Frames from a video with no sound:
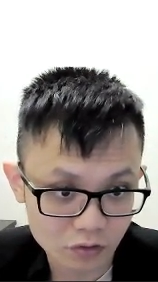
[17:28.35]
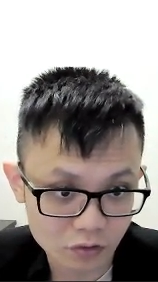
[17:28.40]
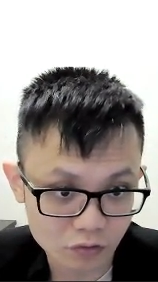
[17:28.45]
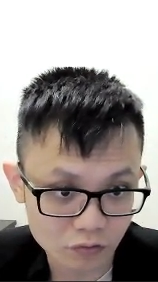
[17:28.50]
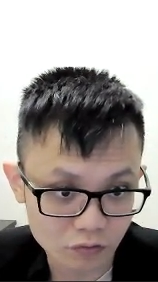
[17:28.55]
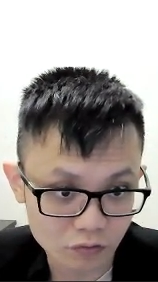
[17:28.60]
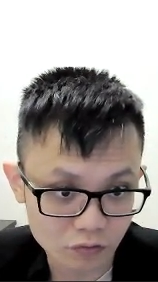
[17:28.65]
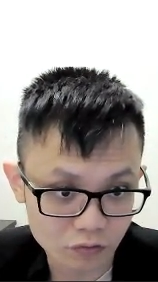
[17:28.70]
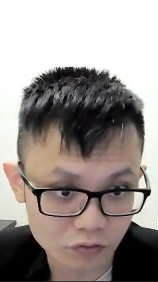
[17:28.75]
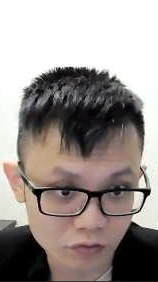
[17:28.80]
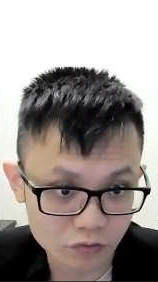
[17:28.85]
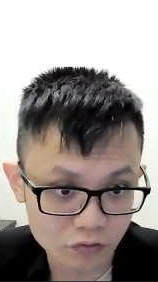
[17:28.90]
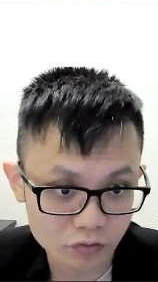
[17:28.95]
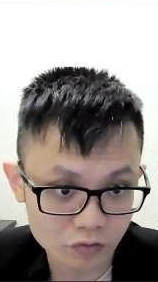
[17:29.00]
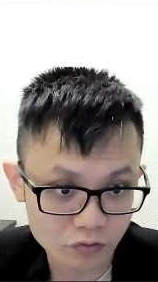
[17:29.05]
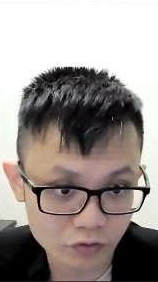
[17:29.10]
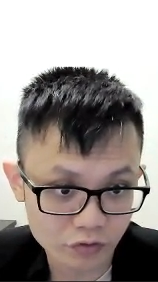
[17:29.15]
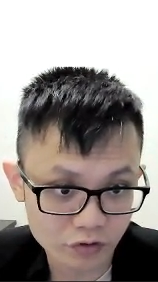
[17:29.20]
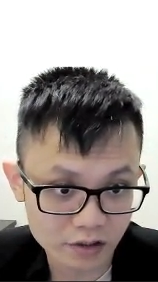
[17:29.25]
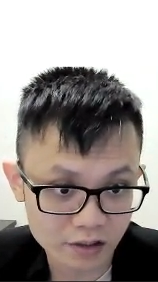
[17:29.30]
2,
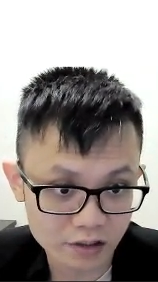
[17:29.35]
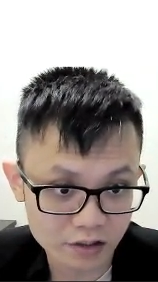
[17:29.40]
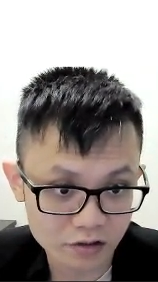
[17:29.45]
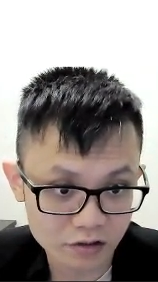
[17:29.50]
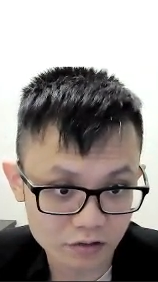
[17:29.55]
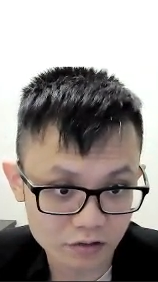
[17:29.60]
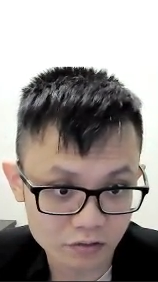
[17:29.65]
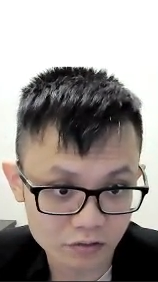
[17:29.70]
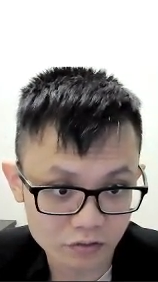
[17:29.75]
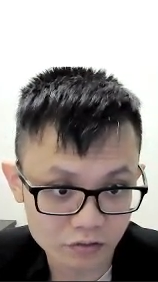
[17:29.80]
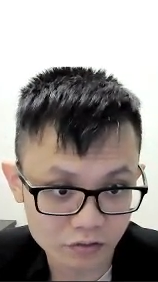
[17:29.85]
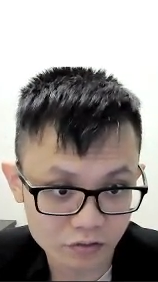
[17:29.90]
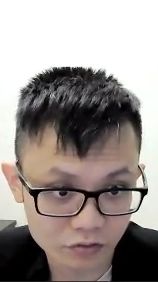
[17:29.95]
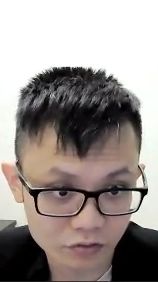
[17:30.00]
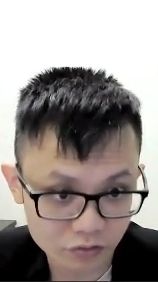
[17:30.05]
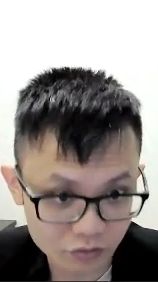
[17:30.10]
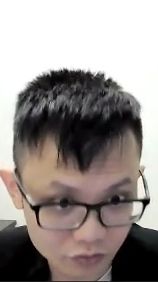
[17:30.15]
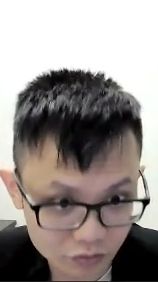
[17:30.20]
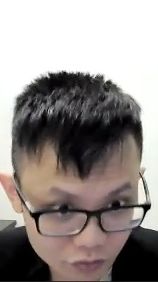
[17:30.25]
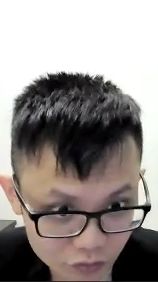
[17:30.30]
2, 3,
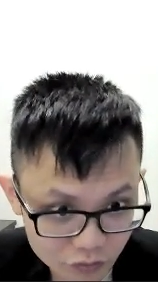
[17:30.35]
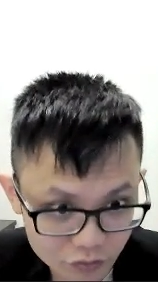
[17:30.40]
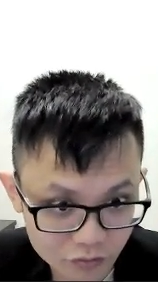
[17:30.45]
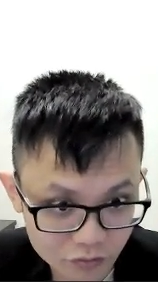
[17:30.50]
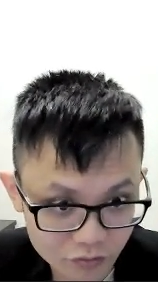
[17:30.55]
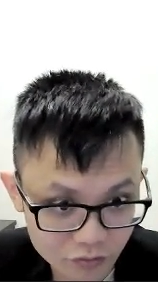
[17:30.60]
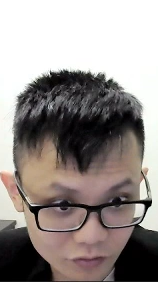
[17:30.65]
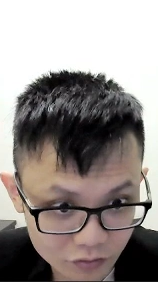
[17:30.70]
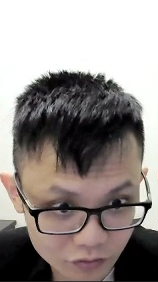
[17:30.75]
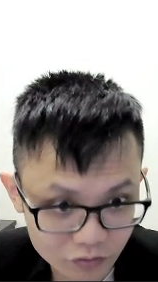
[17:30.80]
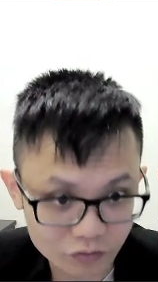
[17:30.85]
2,